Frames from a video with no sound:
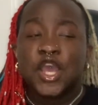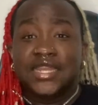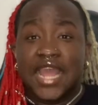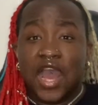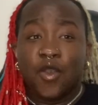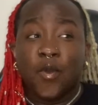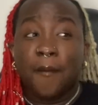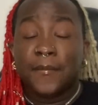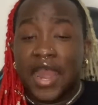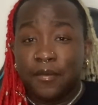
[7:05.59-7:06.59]
Now
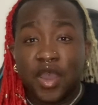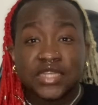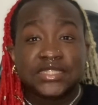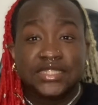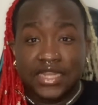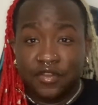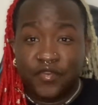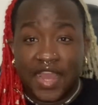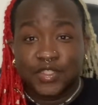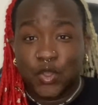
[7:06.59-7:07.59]
my boss did in
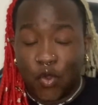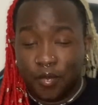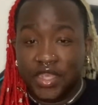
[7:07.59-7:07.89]
fact told